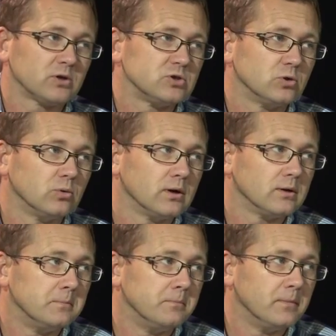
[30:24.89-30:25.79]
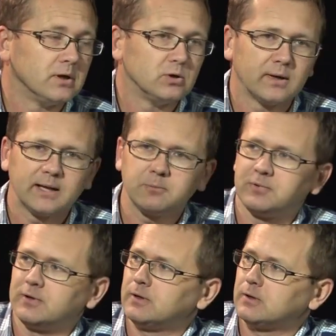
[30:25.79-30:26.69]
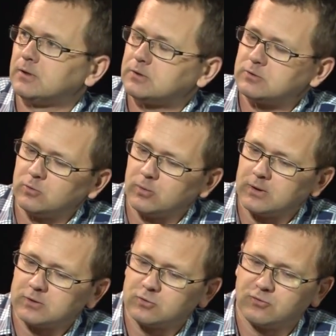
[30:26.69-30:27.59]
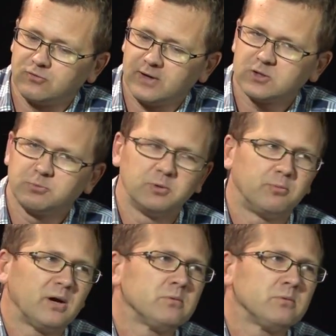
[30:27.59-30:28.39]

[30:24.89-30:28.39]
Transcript: because you help to fight the